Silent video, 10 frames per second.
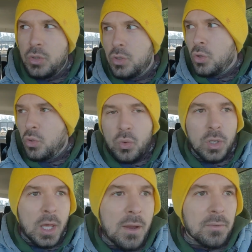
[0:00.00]
do
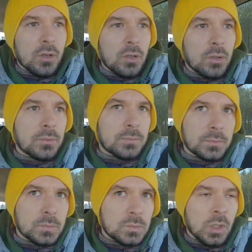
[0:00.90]
whatever,
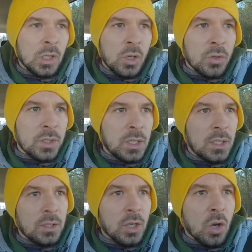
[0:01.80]
you know, to
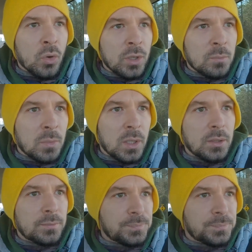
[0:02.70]
get going. But